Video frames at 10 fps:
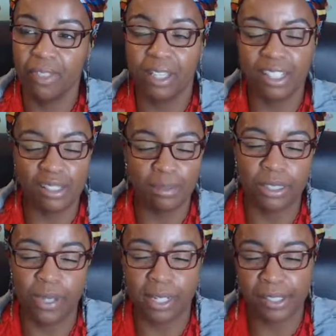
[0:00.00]
Yeah, that's the
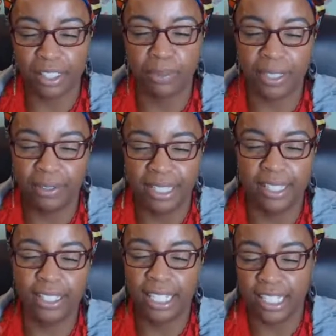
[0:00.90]
best way I can explain it right
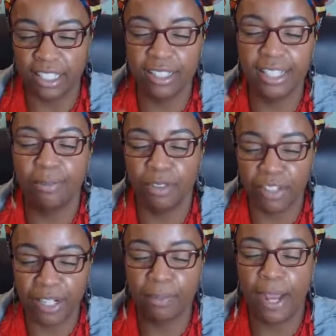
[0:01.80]
now. Like, it can be
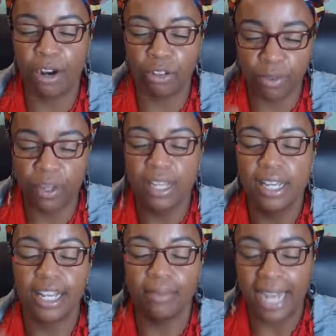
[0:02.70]
very powerful
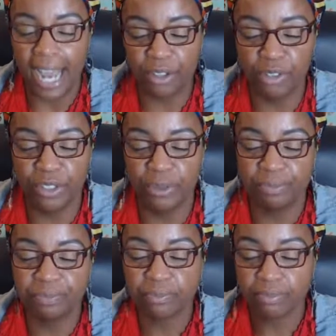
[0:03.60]
coming out of
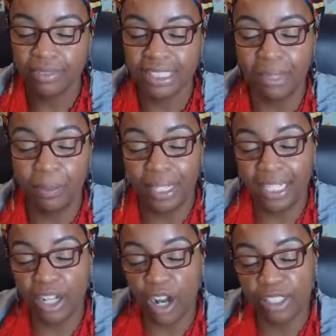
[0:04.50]
you,
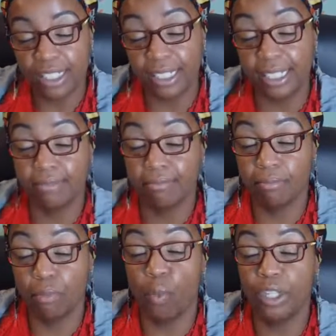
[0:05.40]
but
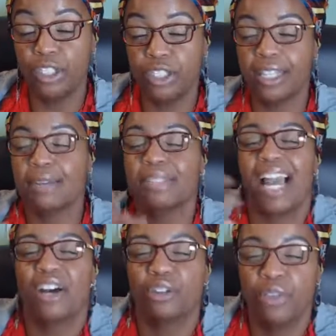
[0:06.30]
once it
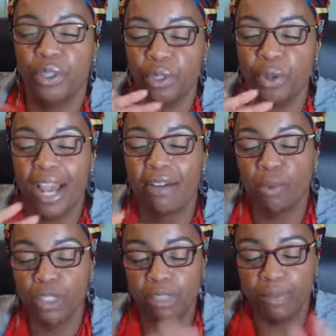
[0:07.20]
comes out of you, you
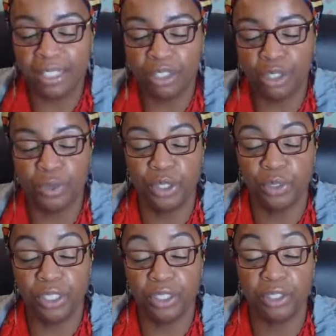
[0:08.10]
have more space to do
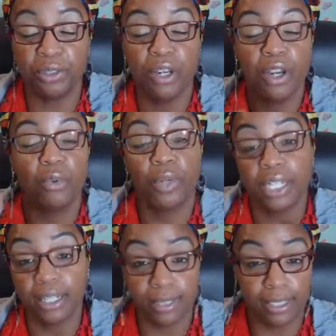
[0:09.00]
what you need to do
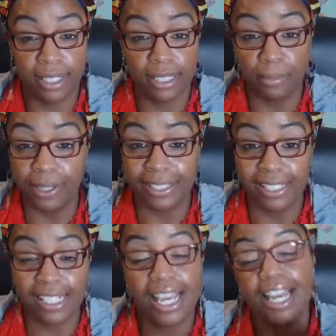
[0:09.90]
when it comes to the healing
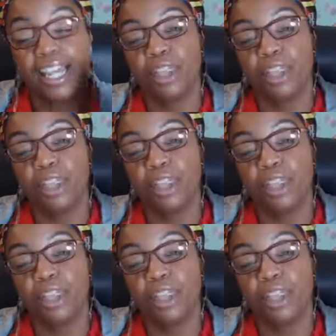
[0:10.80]
process.